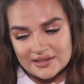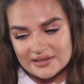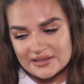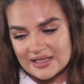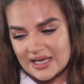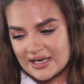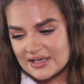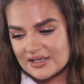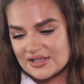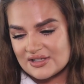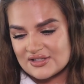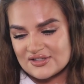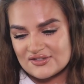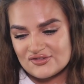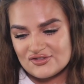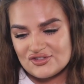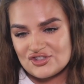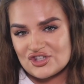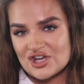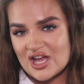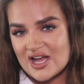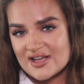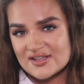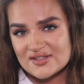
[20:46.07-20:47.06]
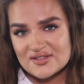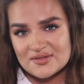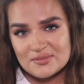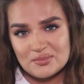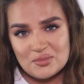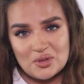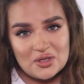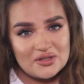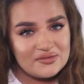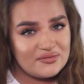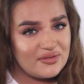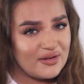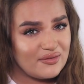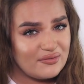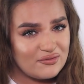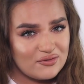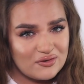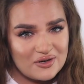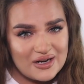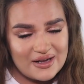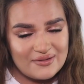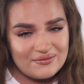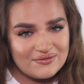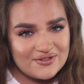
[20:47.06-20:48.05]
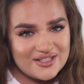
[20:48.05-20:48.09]
that is just perfect
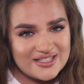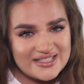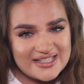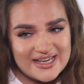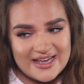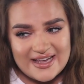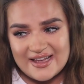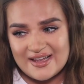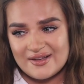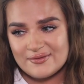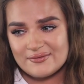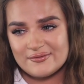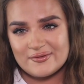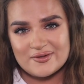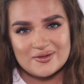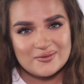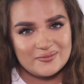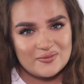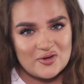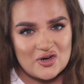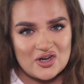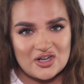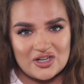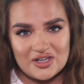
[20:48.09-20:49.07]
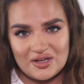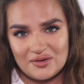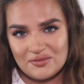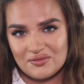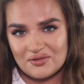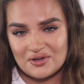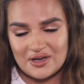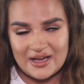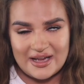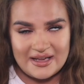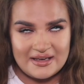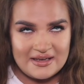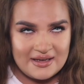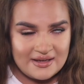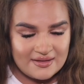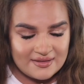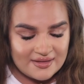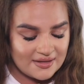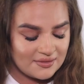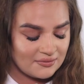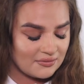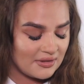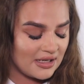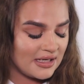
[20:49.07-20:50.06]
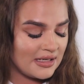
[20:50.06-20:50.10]
for every day, for work, for
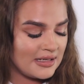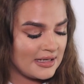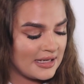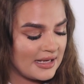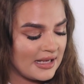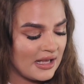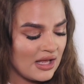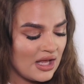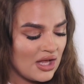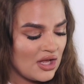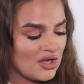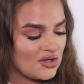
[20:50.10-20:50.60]
anything really.